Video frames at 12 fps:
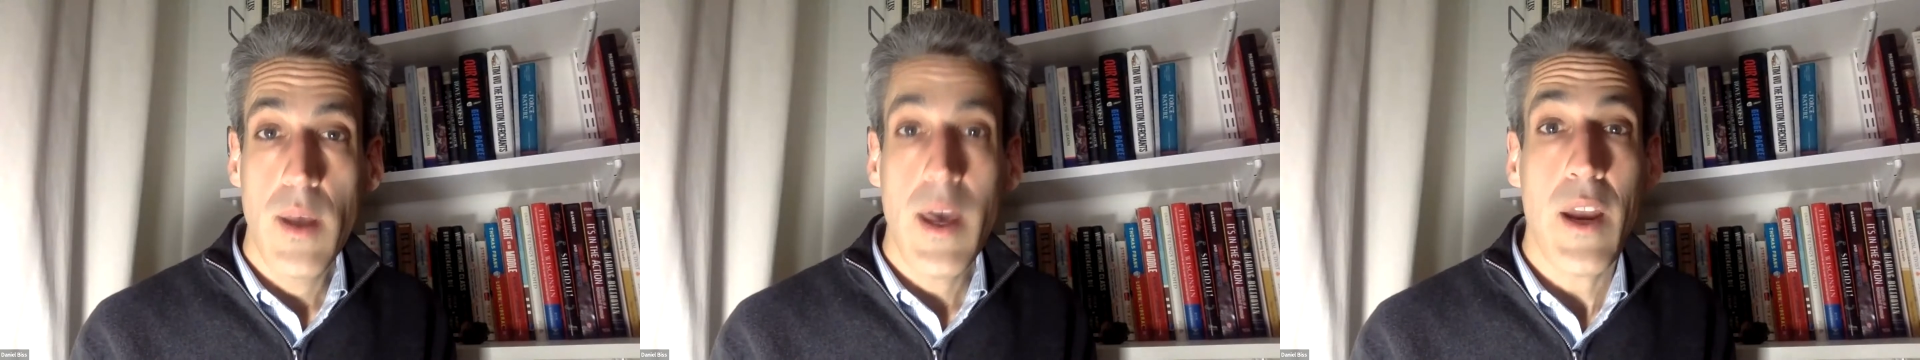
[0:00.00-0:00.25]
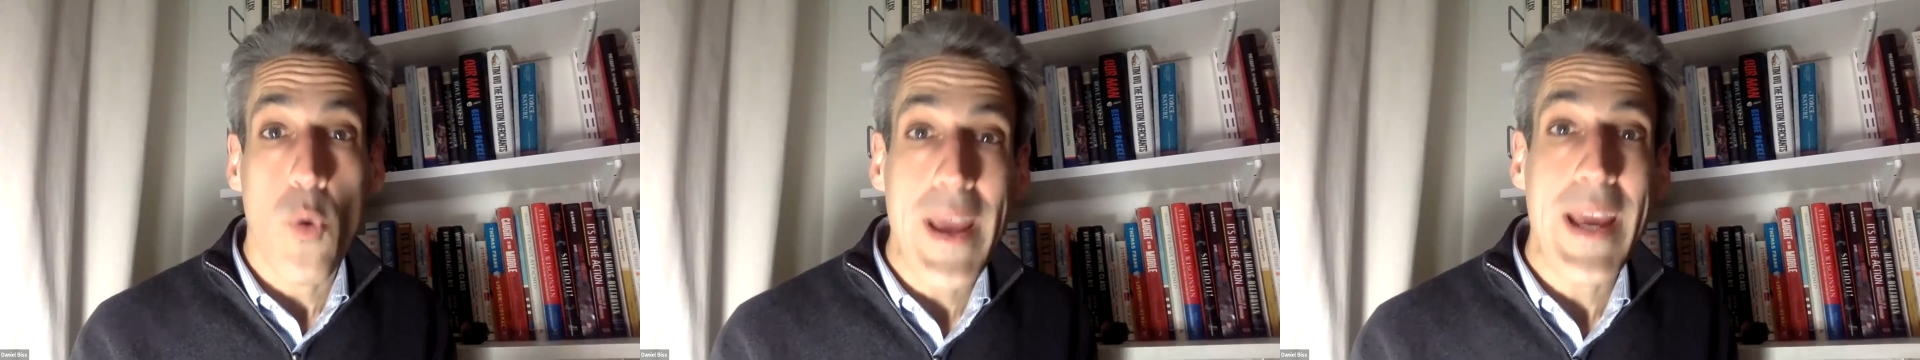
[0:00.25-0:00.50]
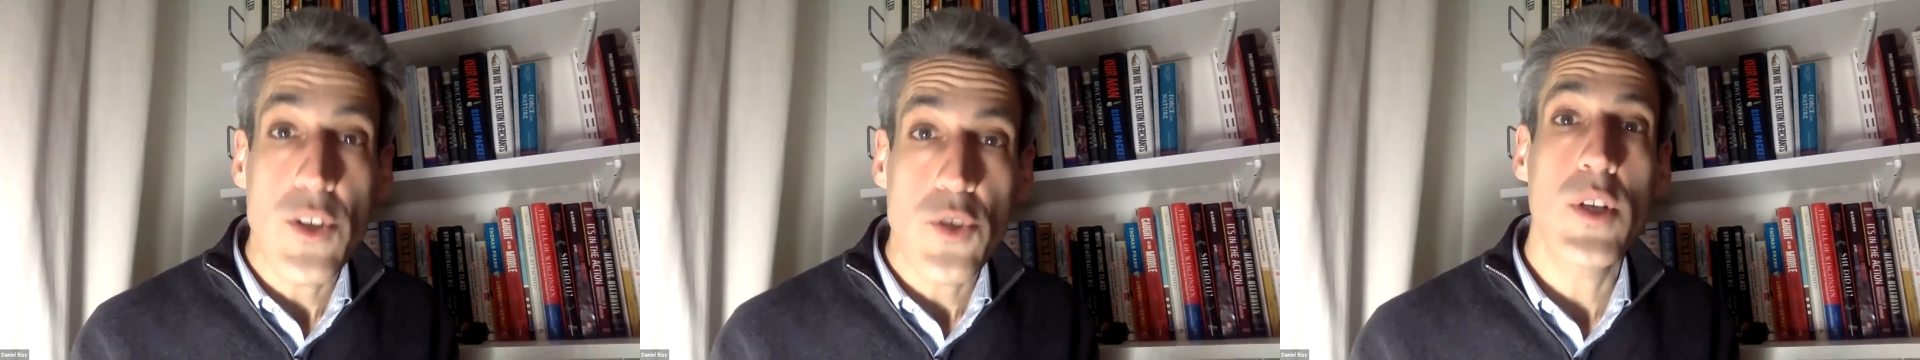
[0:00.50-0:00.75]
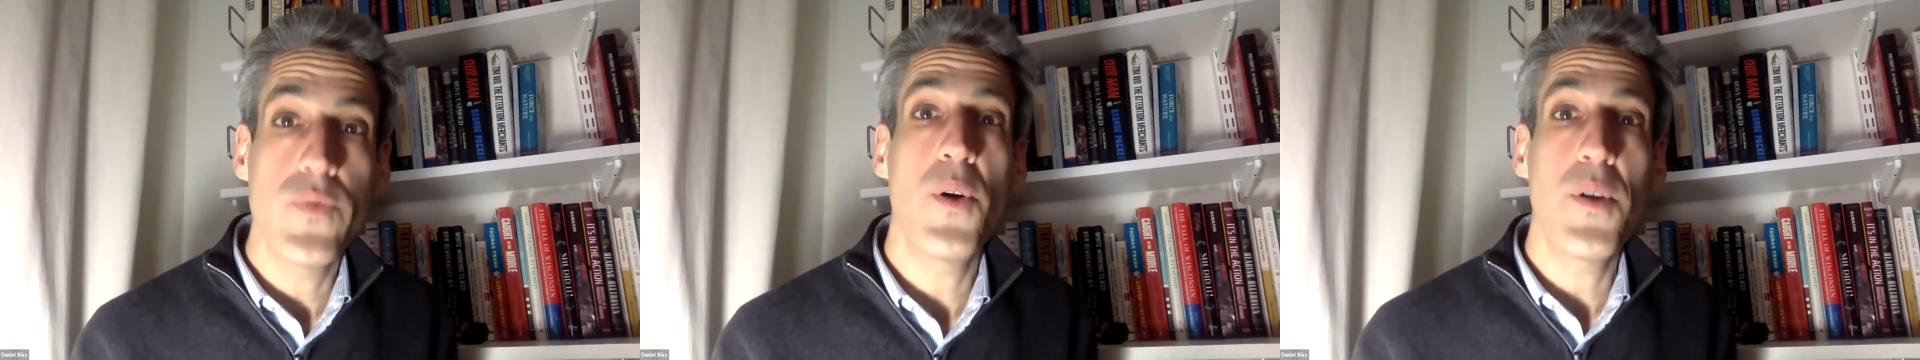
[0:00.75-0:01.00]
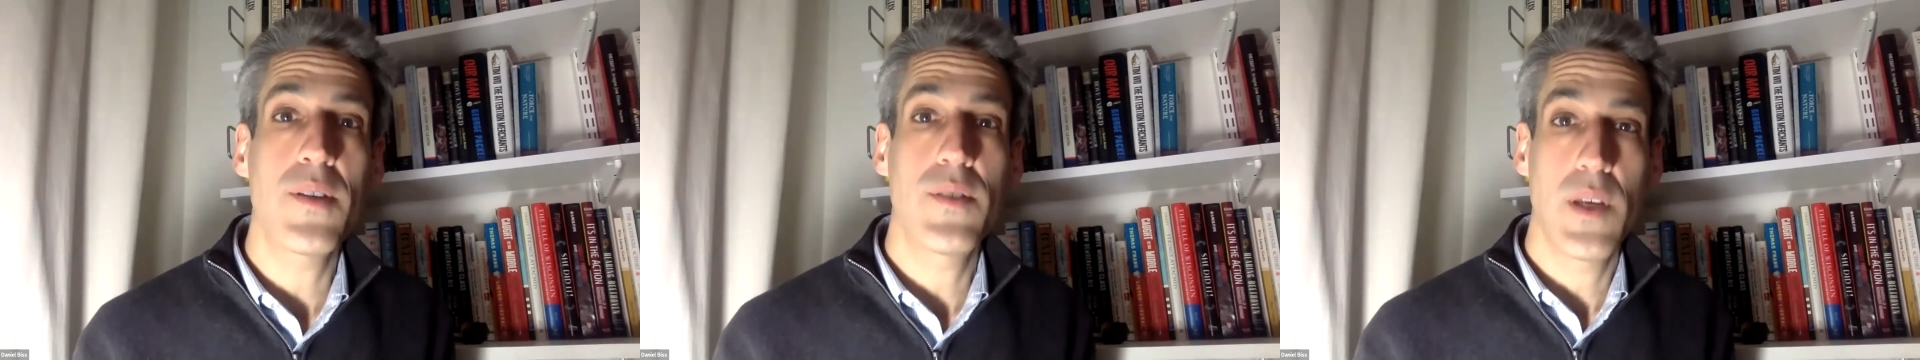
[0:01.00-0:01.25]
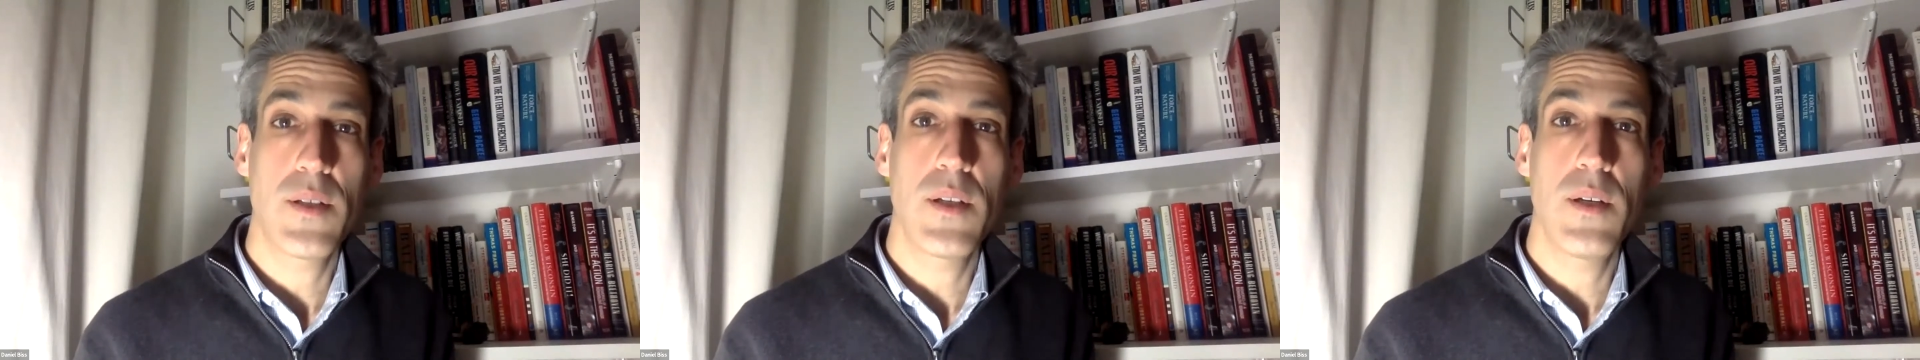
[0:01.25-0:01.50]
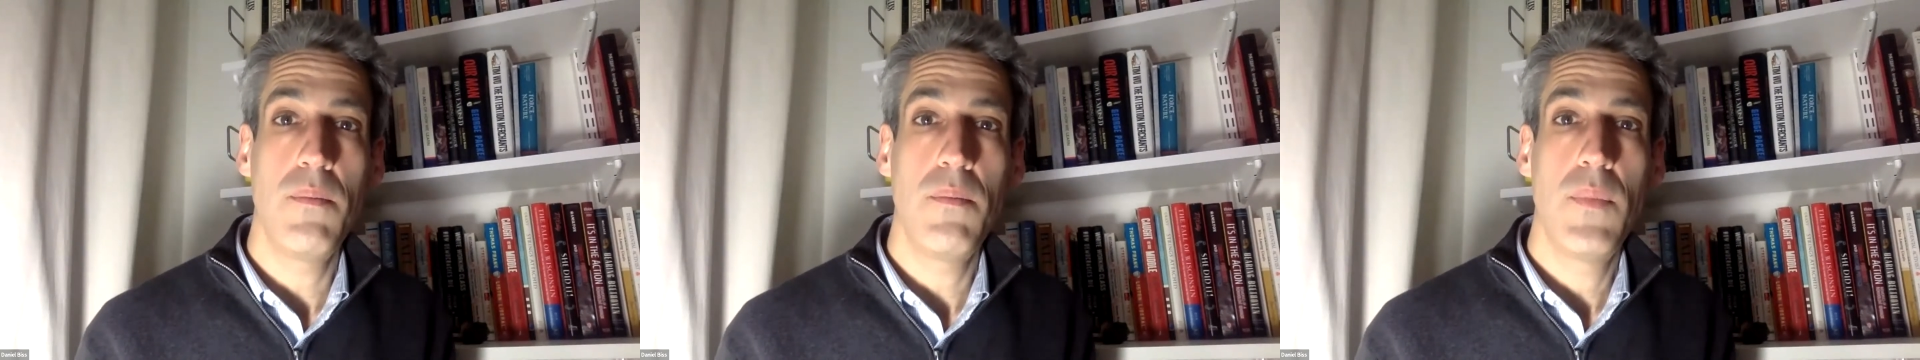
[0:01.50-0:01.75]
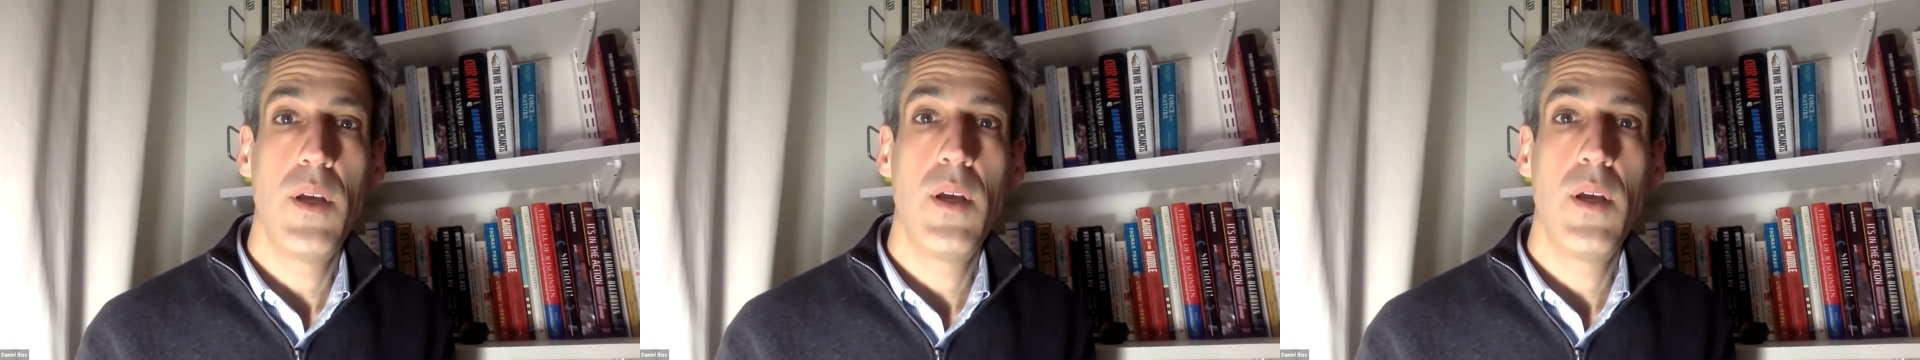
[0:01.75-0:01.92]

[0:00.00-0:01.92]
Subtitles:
And a ranked choice voting system